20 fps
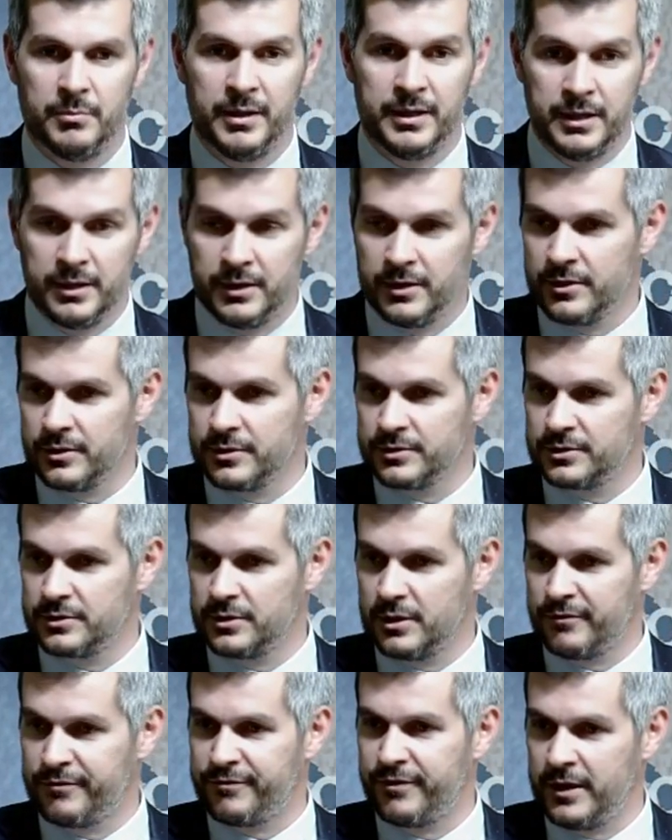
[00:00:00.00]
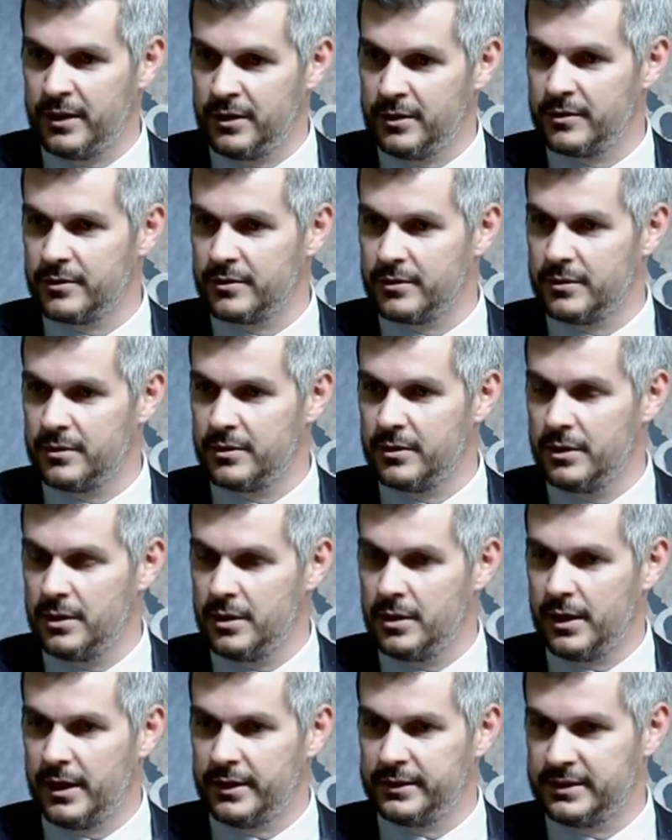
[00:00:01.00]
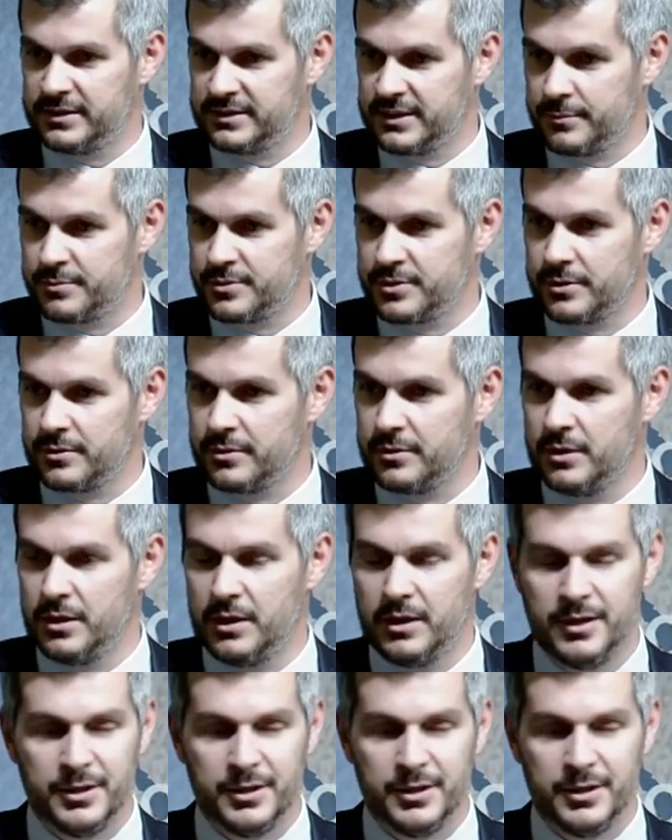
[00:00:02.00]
many years of failure and deception.